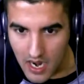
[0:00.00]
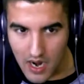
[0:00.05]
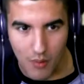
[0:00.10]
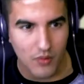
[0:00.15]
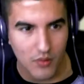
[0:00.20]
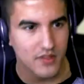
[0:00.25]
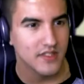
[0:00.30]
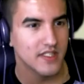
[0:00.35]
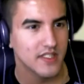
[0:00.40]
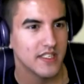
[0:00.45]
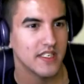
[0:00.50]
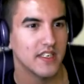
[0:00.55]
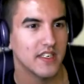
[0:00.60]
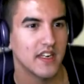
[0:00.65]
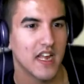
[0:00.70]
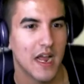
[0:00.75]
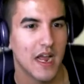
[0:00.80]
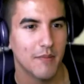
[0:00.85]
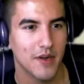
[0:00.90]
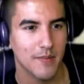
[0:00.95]
I want to see
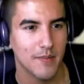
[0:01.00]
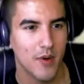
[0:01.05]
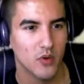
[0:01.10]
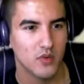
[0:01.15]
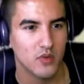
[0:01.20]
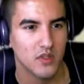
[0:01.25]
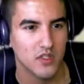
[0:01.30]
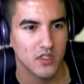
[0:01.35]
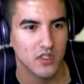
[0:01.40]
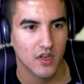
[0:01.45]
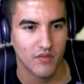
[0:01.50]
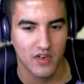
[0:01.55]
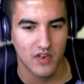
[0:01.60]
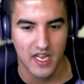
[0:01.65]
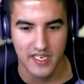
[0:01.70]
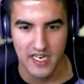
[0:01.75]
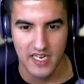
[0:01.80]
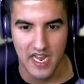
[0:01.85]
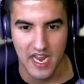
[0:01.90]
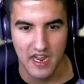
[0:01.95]
how many motes of
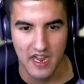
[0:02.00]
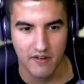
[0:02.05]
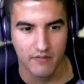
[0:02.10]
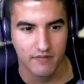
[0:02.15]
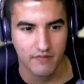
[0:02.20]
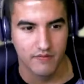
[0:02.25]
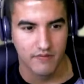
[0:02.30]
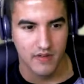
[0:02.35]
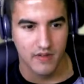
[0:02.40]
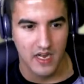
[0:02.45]
light I have.